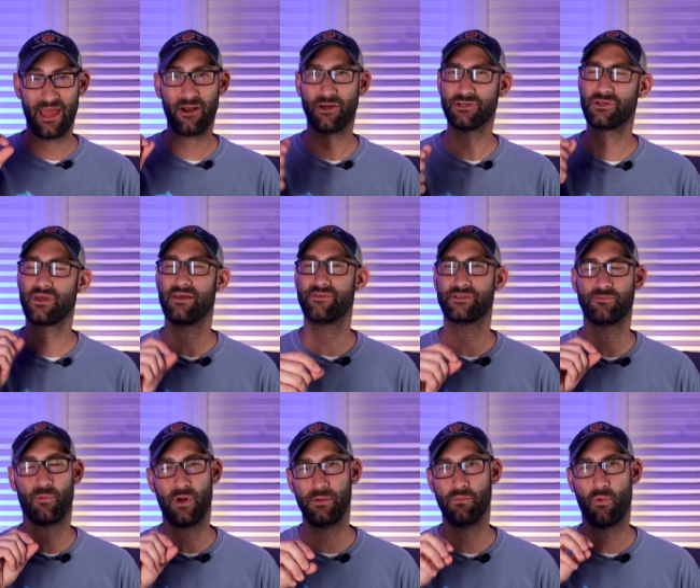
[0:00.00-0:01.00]
and also give
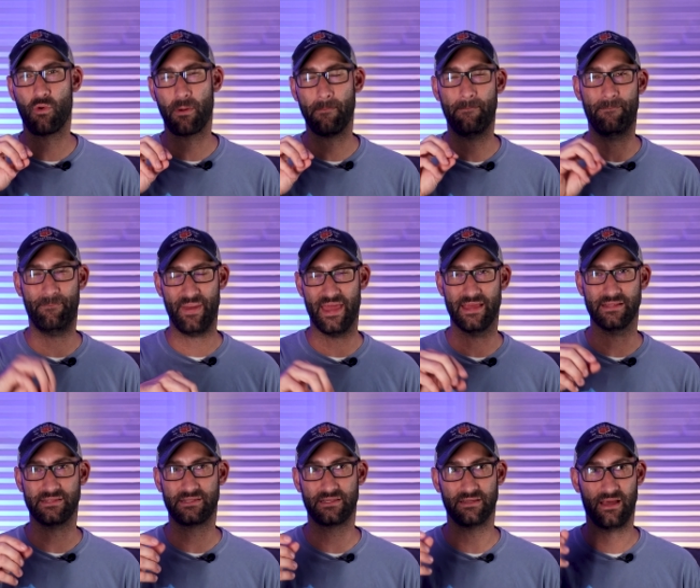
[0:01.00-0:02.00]
us one more
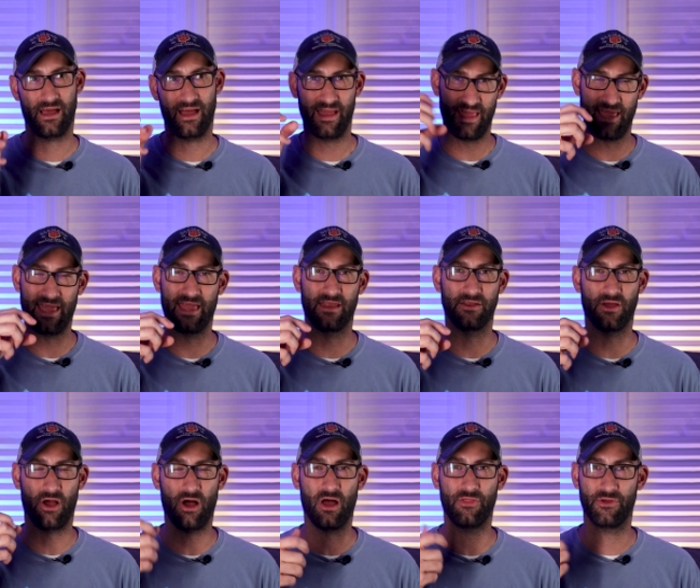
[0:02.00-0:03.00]
bent uh, end
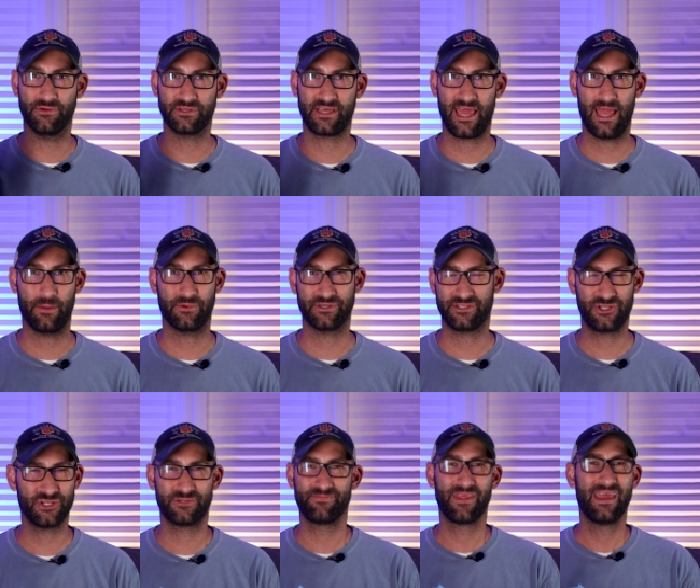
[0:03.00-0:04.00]
on those cables.
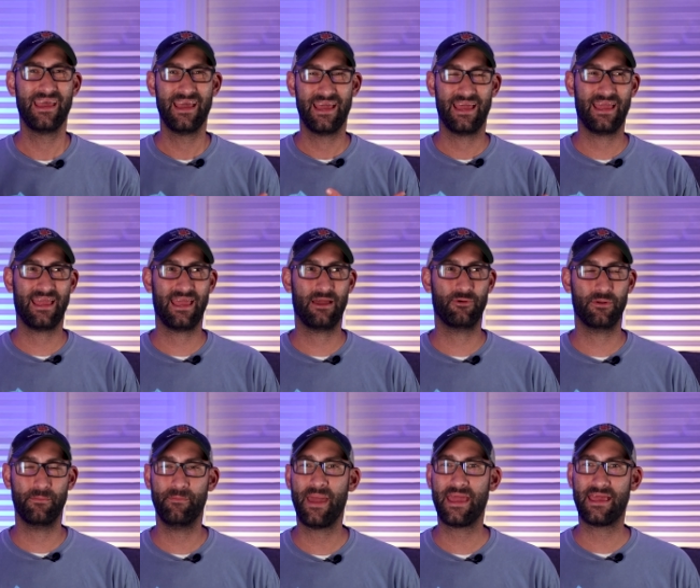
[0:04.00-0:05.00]
Just it
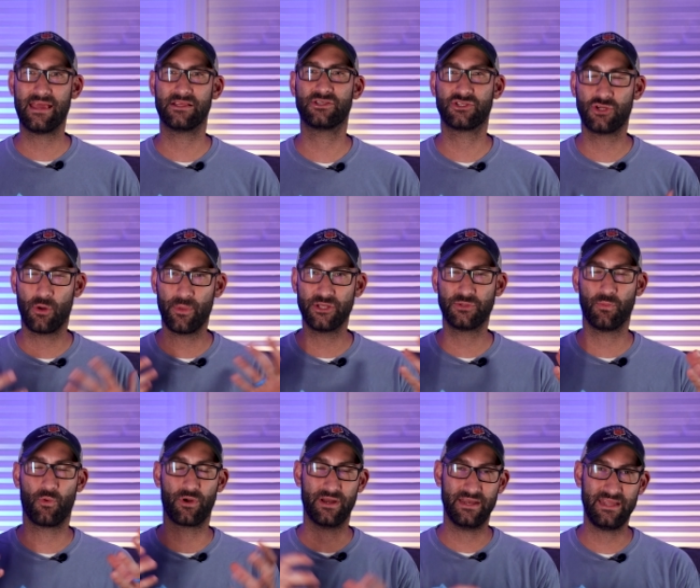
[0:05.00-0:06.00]
would make it so much
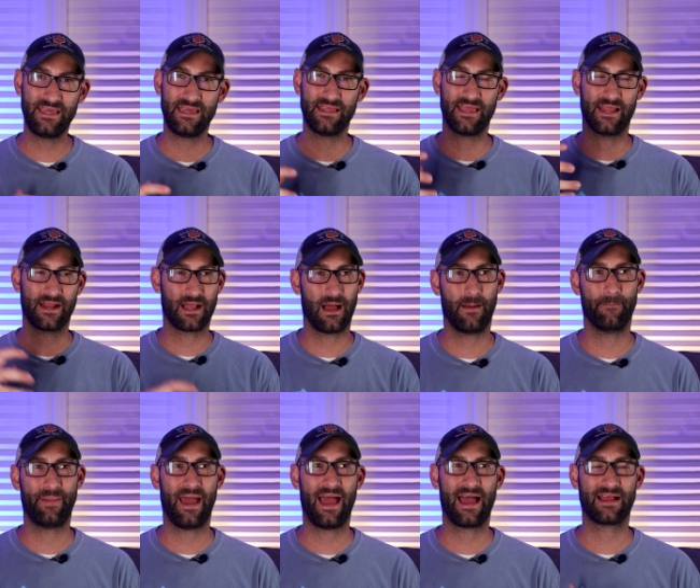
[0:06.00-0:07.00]
more neat and
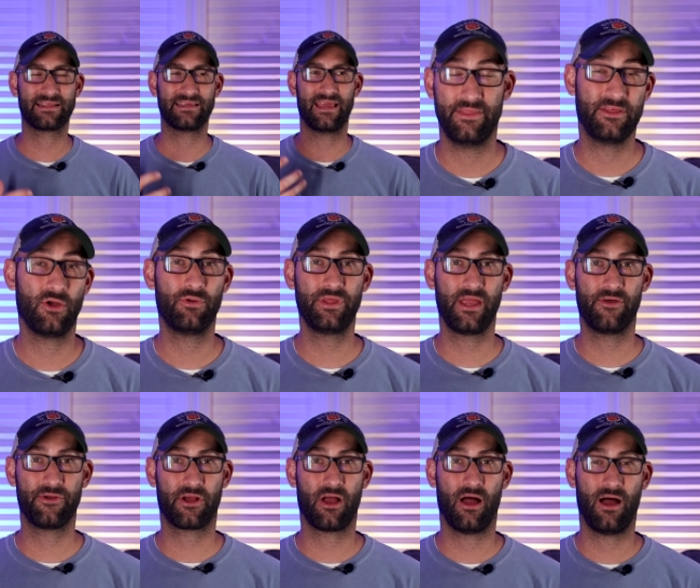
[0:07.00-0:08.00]
compact. And the only
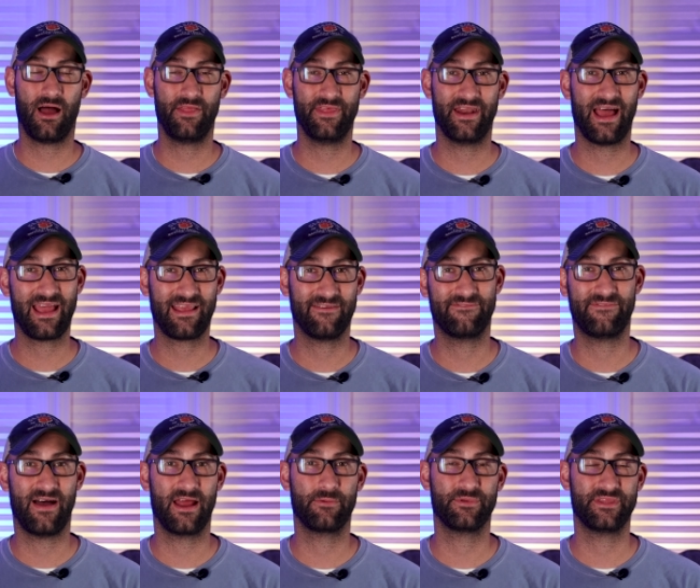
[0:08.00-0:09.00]
other con that I can
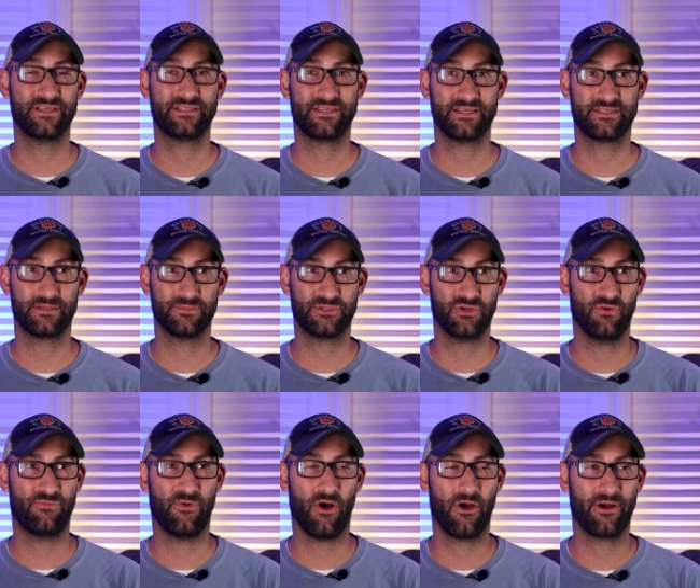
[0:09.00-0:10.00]
find with this system
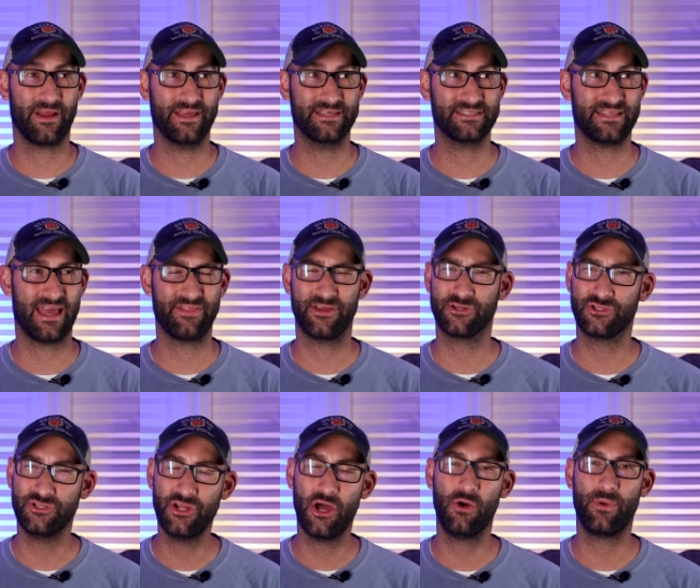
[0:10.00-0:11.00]
so far is that
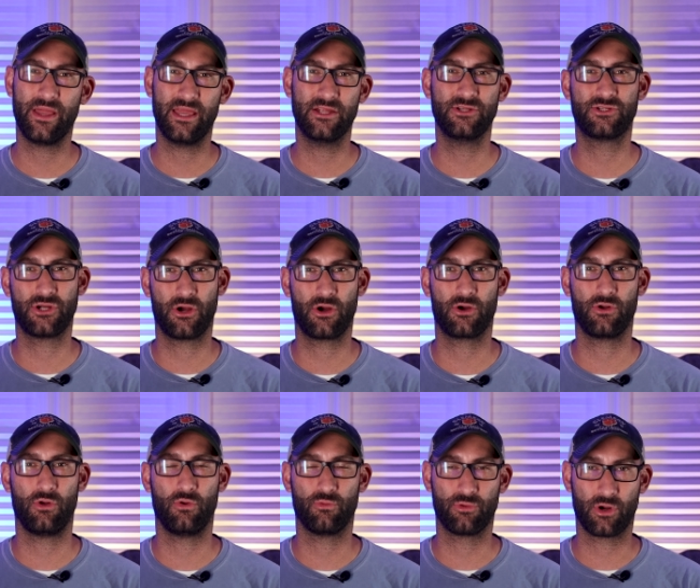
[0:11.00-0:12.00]
there's no
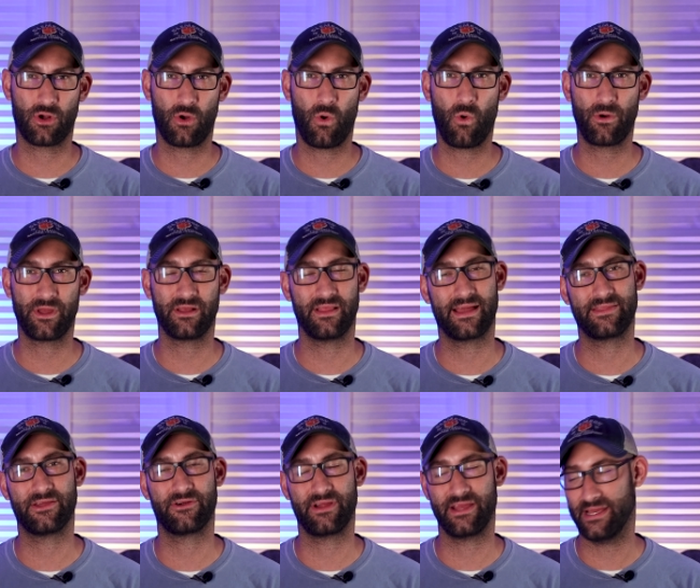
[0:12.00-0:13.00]
internal recording
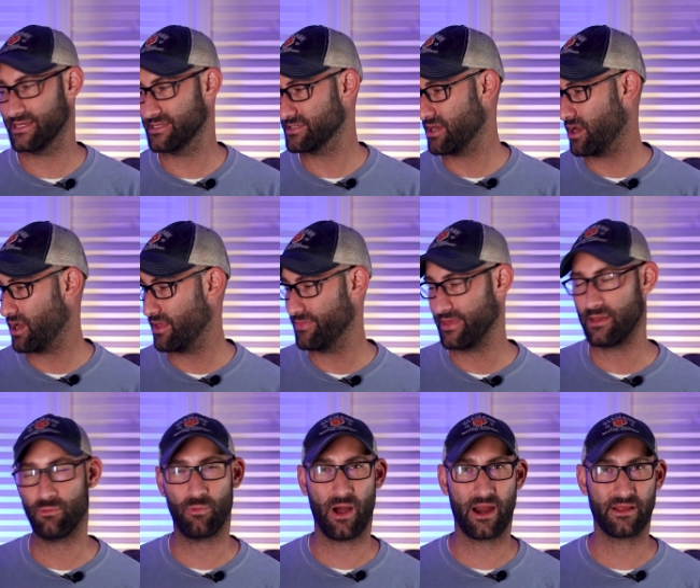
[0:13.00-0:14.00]
like there is on the
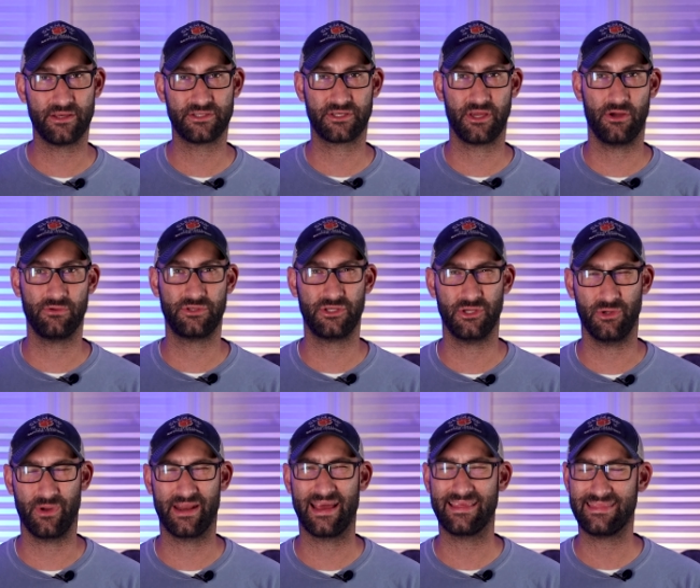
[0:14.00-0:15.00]
Wireless Go
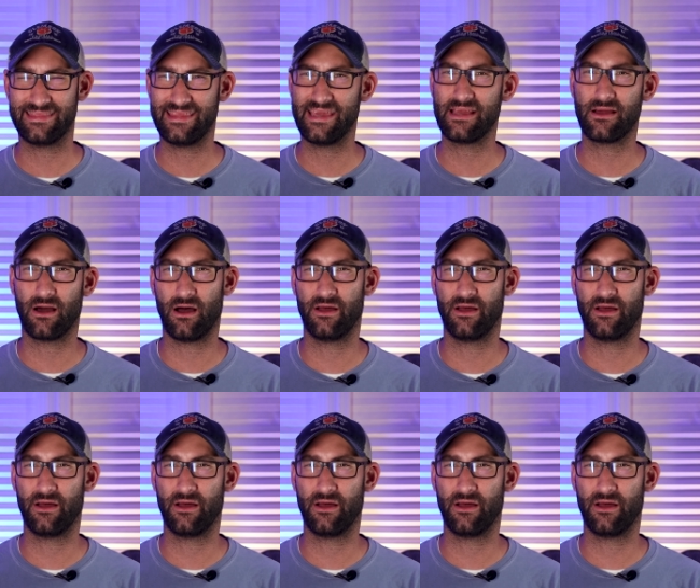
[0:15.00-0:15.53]
2 and I think